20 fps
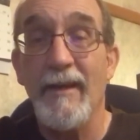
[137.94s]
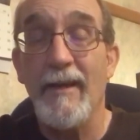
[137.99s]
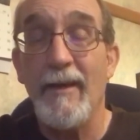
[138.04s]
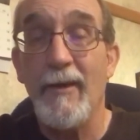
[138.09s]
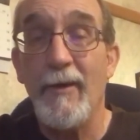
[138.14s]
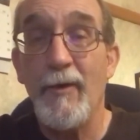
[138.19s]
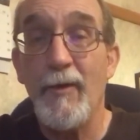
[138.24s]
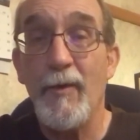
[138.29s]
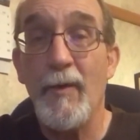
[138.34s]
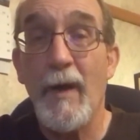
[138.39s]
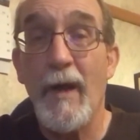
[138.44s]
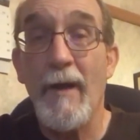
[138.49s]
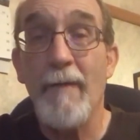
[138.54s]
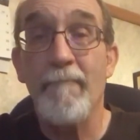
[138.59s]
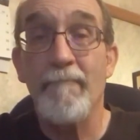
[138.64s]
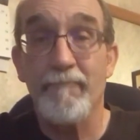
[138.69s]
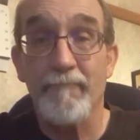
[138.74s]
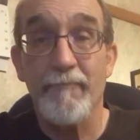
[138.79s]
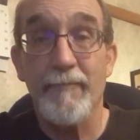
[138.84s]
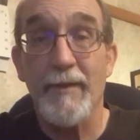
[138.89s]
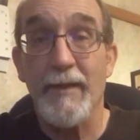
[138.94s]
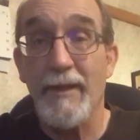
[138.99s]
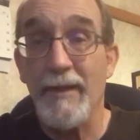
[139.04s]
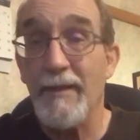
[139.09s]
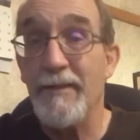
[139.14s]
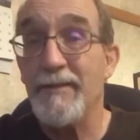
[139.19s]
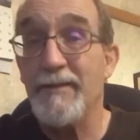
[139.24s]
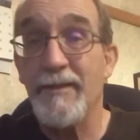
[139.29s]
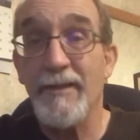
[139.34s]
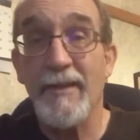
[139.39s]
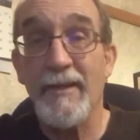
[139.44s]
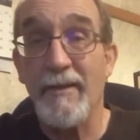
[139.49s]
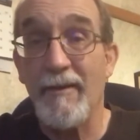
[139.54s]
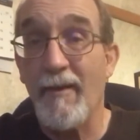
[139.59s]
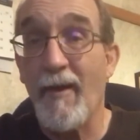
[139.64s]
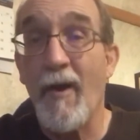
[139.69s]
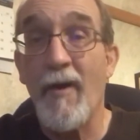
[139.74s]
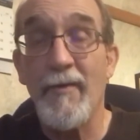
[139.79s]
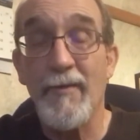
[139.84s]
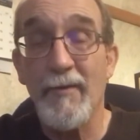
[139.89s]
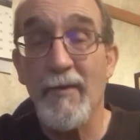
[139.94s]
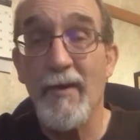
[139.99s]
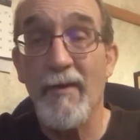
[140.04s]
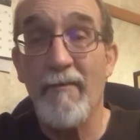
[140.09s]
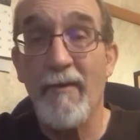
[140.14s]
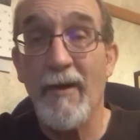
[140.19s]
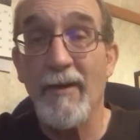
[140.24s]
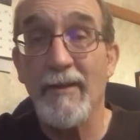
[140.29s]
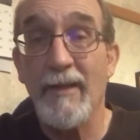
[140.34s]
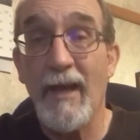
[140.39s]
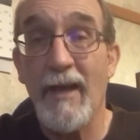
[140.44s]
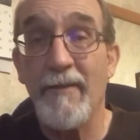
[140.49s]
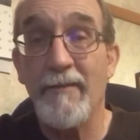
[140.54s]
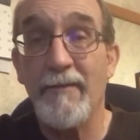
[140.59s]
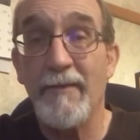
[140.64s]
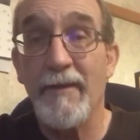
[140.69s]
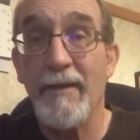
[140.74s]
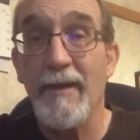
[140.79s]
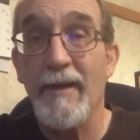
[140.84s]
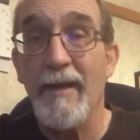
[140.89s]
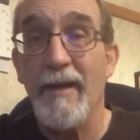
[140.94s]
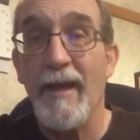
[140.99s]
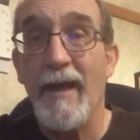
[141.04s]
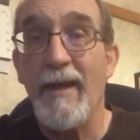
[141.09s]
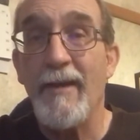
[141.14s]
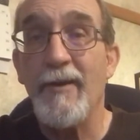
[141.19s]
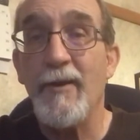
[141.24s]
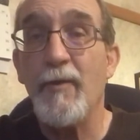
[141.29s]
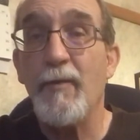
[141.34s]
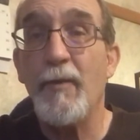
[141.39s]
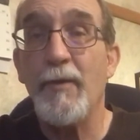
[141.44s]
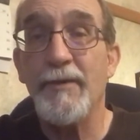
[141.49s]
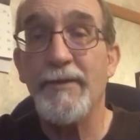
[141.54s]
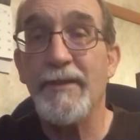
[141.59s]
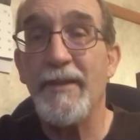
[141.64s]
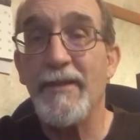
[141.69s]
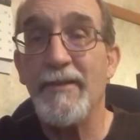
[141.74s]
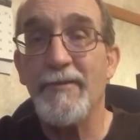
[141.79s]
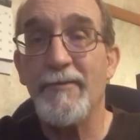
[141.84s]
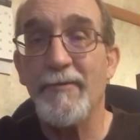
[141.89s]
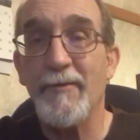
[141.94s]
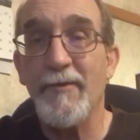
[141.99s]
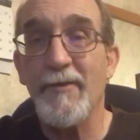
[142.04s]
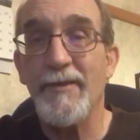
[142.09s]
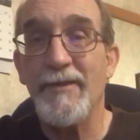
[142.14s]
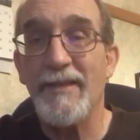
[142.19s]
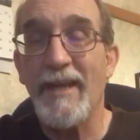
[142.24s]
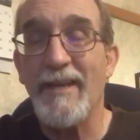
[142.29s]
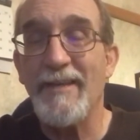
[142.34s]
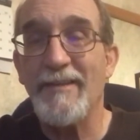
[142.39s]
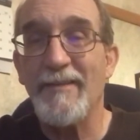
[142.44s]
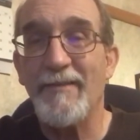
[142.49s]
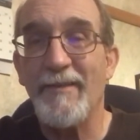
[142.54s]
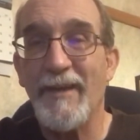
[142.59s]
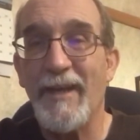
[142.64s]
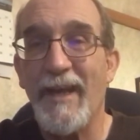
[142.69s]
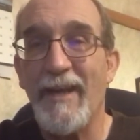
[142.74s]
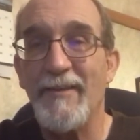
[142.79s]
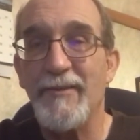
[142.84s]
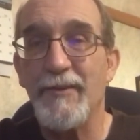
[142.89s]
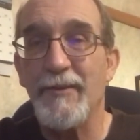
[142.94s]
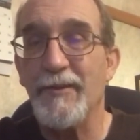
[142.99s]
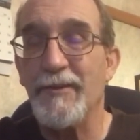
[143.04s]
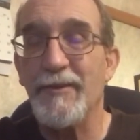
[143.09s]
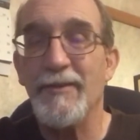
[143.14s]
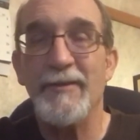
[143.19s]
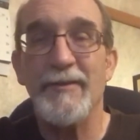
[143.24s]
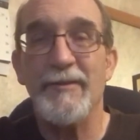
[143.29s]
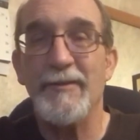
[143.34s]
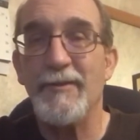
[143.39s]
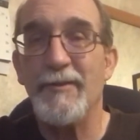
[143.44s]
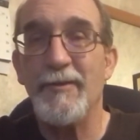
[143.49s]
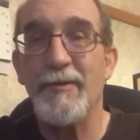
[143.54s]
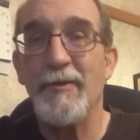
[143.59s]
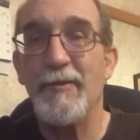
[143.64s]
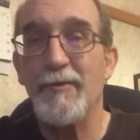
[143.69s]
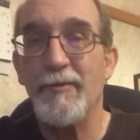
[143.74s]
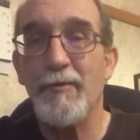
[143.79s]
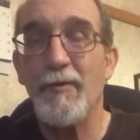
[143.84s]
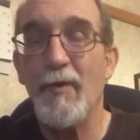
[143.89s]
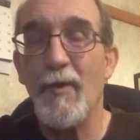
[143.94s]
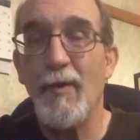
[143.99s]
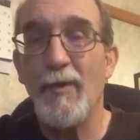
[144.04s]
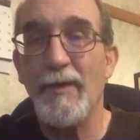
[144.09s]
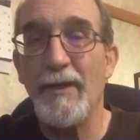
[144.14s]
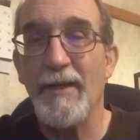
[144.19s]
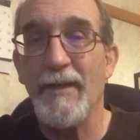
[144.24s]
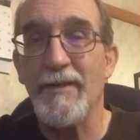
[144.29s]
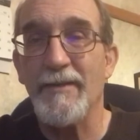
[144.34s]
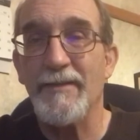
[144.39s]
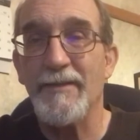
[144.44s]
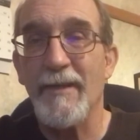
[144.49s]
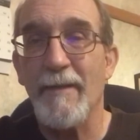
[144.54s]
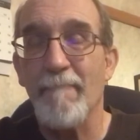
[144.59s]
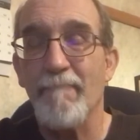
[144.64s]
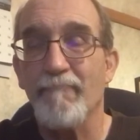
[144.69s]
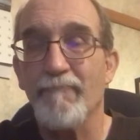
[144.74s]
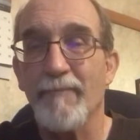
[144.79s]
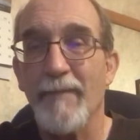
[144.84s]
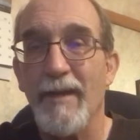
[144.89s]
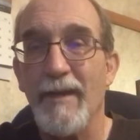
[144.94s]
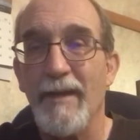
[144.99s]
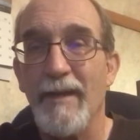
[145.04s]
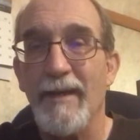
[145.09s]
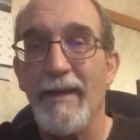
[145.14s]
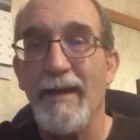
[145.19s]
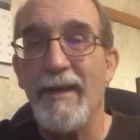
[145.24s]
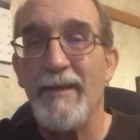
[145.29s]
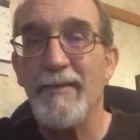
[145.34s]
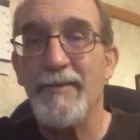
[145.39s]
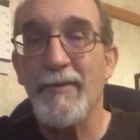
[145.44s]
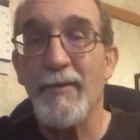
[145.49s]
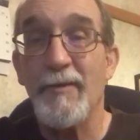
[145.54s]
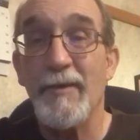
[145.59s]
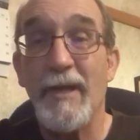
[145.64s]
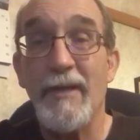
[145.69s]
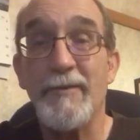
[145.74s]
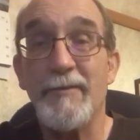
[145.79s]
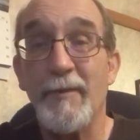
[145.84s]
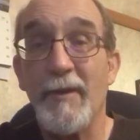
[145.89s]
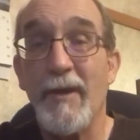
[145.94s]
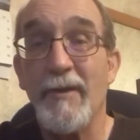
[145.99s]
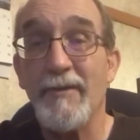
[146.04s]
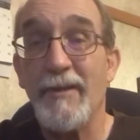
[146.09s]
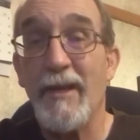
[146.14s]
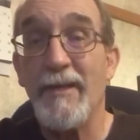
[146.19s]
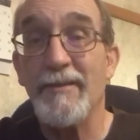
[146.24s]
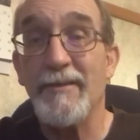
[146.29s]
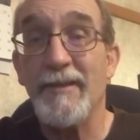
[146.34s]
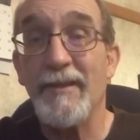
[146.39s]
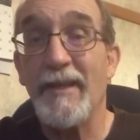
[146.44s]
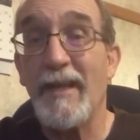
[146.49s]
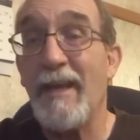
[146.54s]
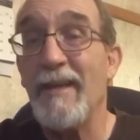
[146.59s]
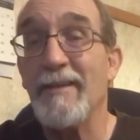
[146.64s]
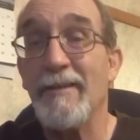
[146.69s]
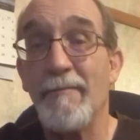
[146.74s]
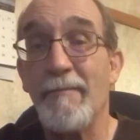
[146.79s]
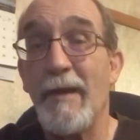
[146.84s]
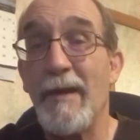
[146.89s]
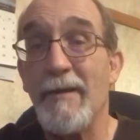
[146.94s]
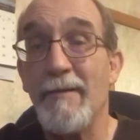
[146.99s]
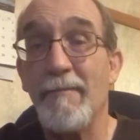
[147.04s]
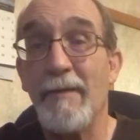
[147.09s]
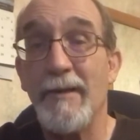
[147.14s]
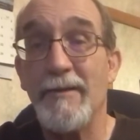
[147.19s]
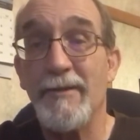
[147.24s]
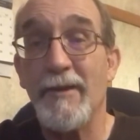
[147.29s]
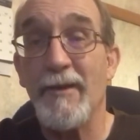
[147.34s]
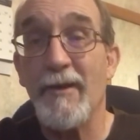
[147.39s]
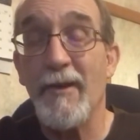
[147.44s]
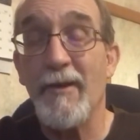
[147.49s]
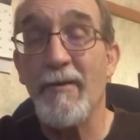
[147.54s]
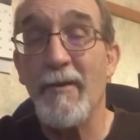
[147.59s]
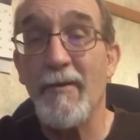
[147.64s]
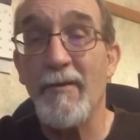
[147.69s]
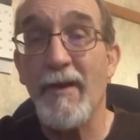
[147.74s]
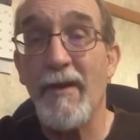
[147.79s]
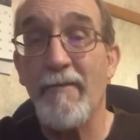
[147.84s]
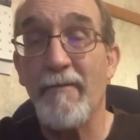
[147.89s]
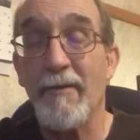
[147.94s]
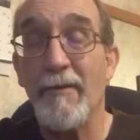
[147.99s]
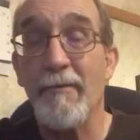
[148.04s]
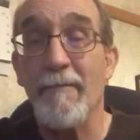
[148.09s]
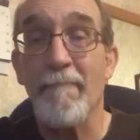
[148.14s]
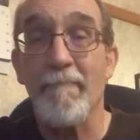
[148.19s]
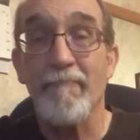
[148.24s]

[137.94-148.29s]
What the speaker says: who is the author of our life and who will see us through to sanctification, to true holiness. And so yes, we are dust and can't depend much on our own effort,